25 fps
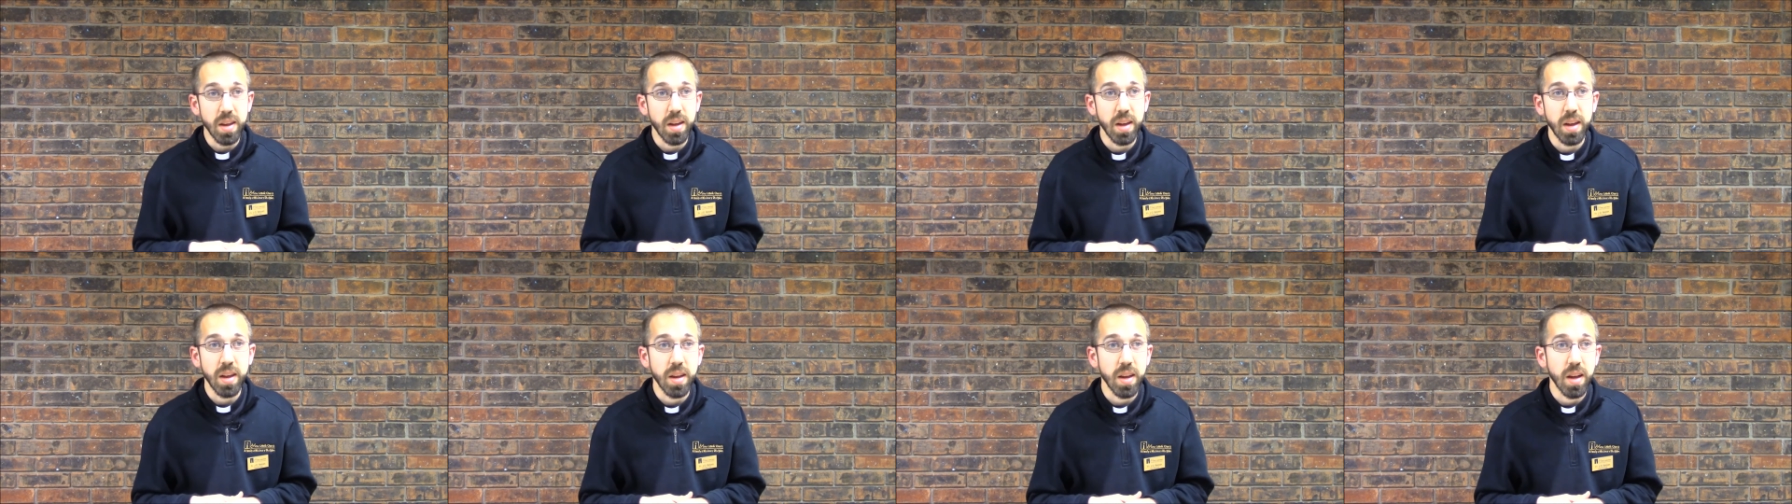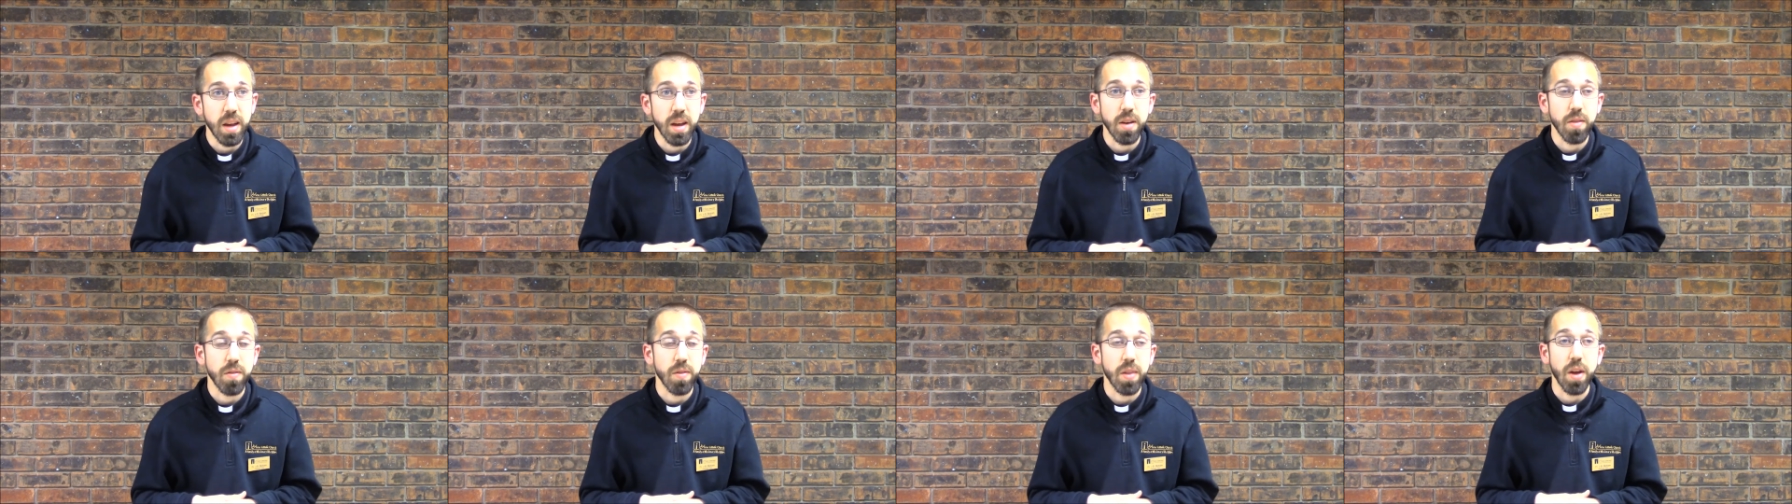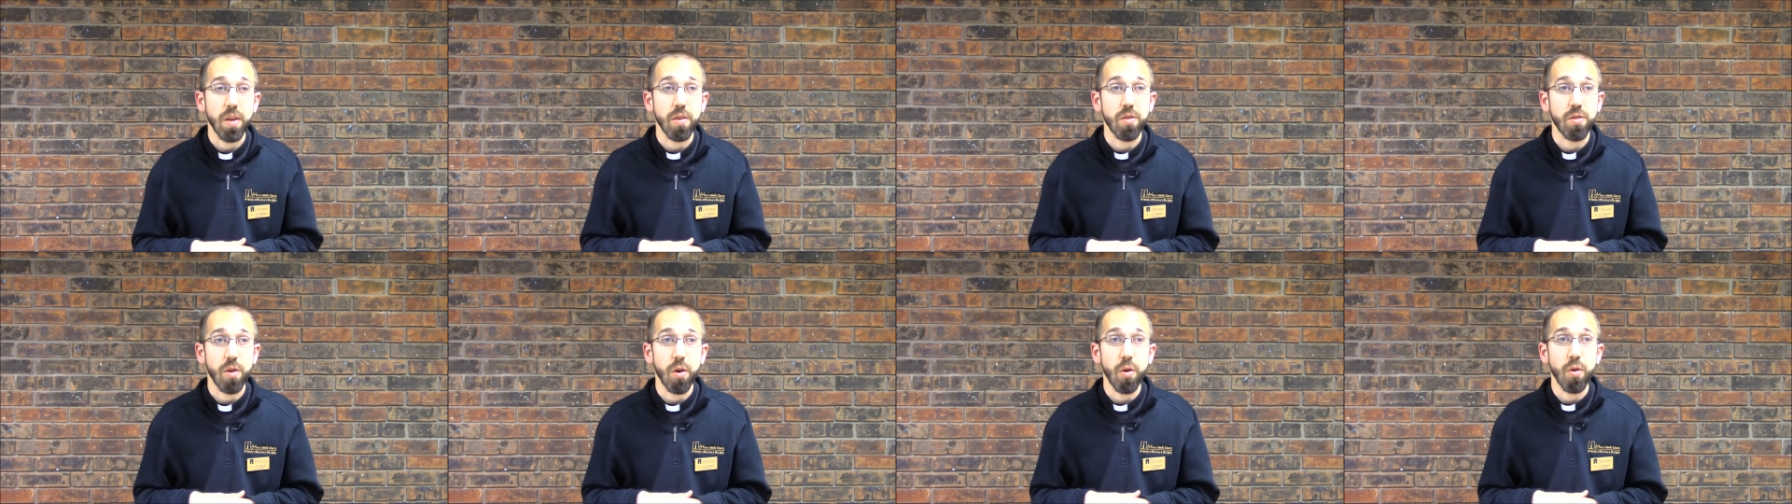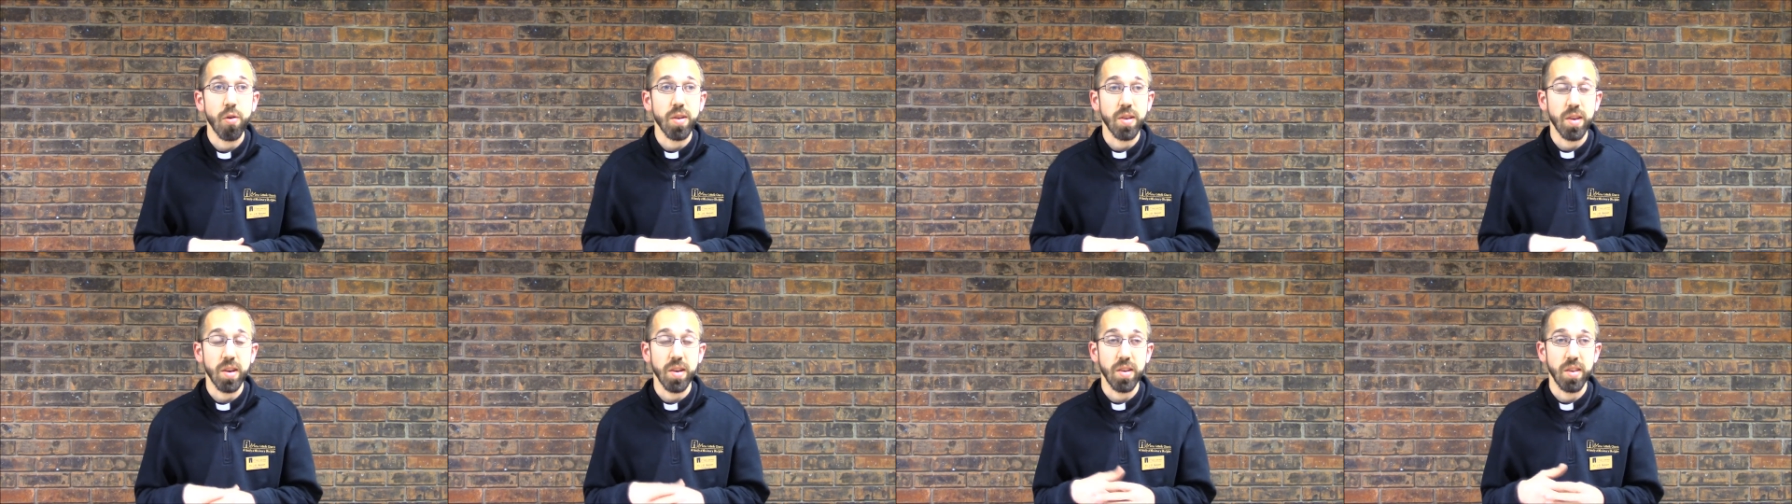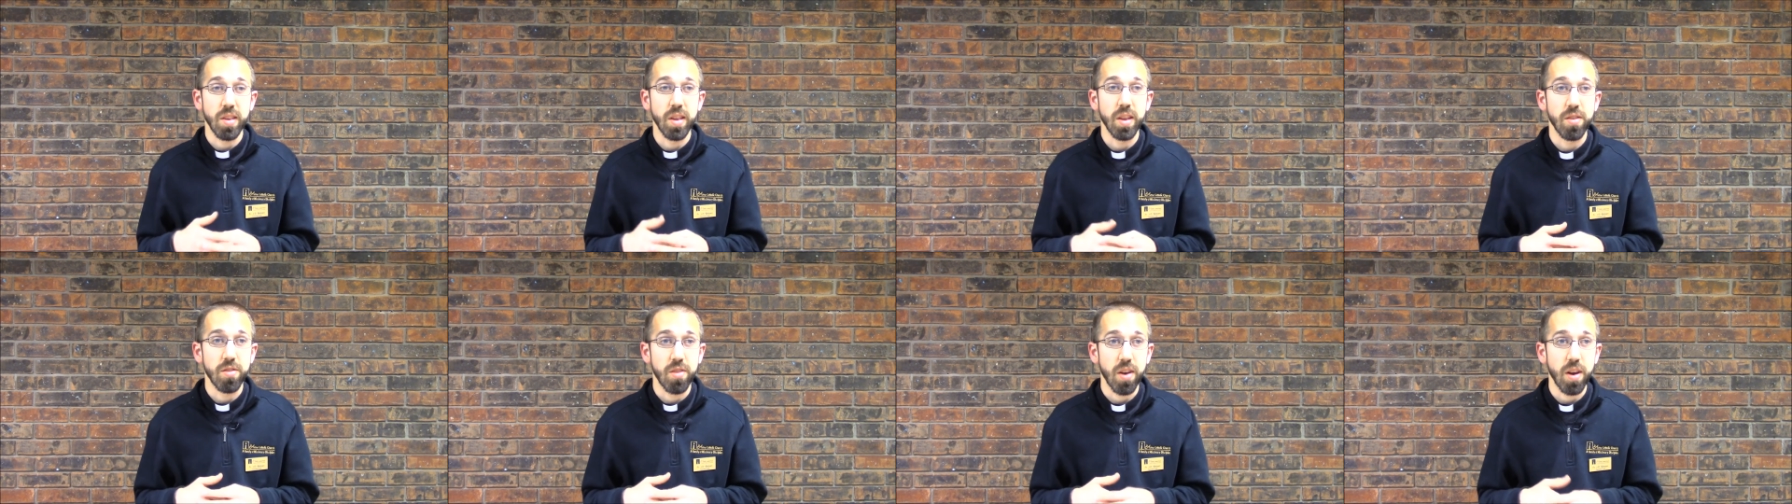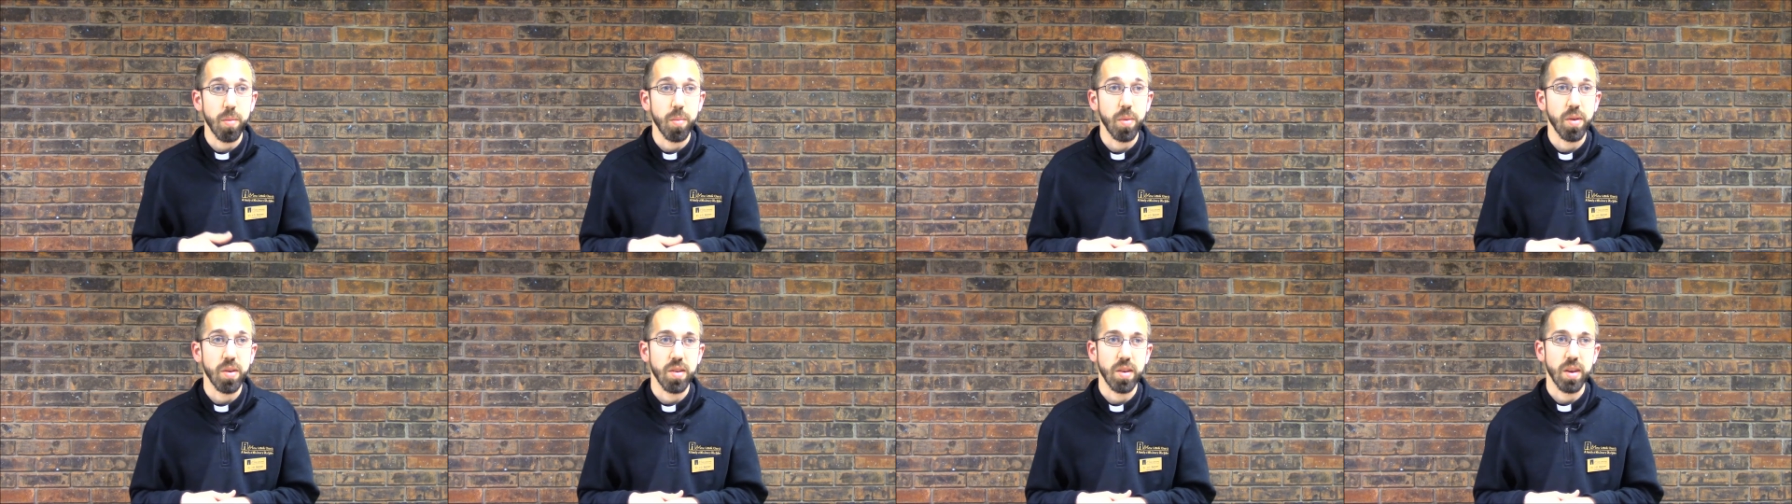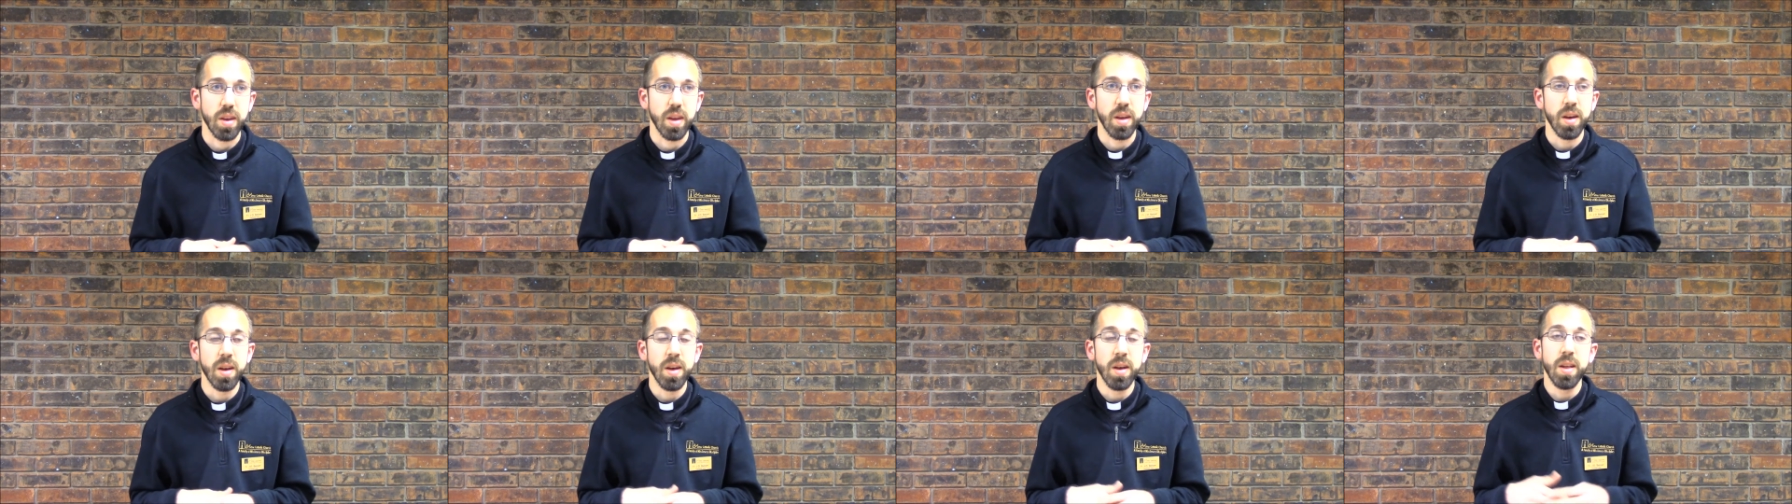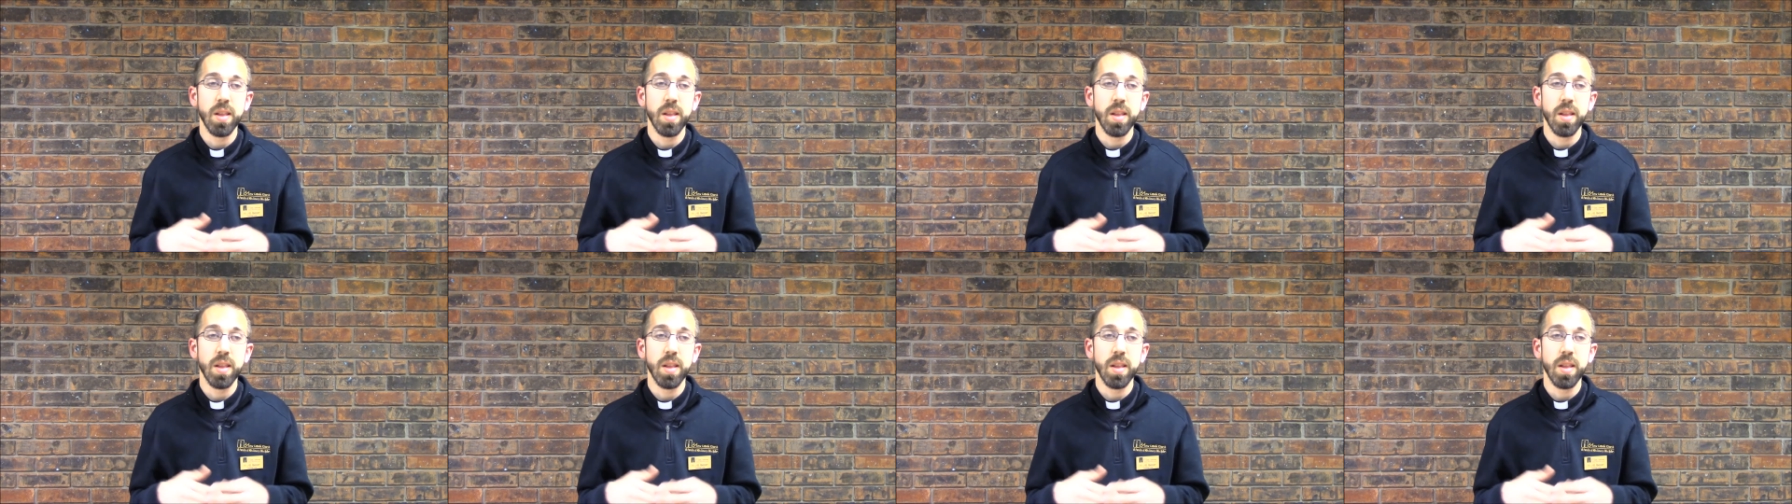can give that shows his legitimacy,